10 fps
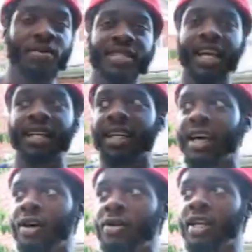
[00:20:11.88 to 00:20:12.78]
upside
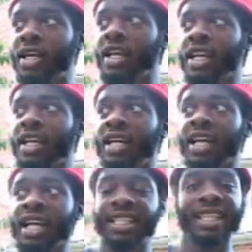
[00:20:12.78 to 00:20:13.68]
down,
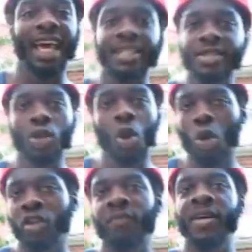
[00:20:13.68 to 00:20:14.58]
that is the
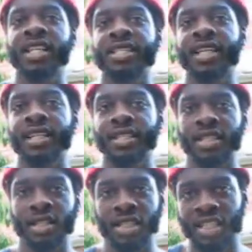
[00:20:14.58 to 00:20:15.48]
goal of
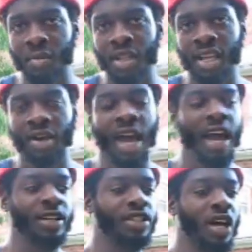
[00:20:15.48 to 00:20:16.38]
meditation, to stimulate your
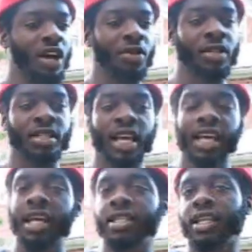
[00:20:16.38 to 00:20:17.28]
higher chakras,
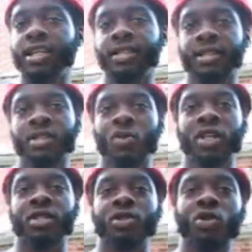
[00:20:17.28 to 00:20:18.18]
and that's the easiest way
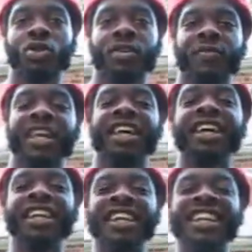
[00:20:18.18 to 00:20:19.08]
to do it.
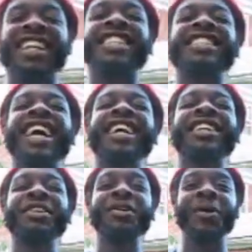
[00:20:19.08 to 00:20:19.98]
Thank
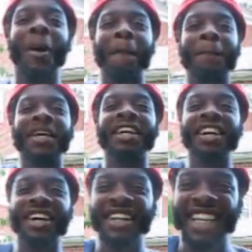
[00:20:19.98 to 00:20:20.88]
you. Big
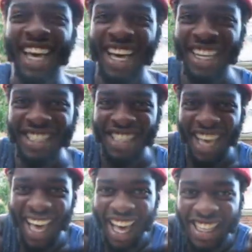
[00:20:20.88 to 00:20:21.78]
hug, guys.
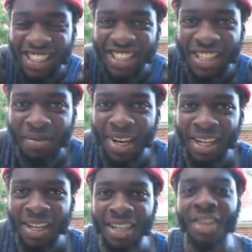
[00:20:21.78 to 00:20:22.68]
Did you get my
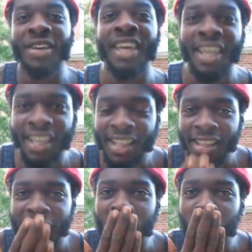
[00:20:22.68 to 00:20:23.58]
hug? Okay, get
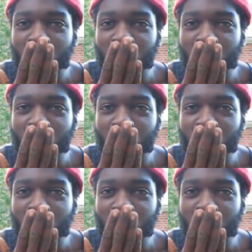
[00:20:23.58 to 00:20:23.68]
this.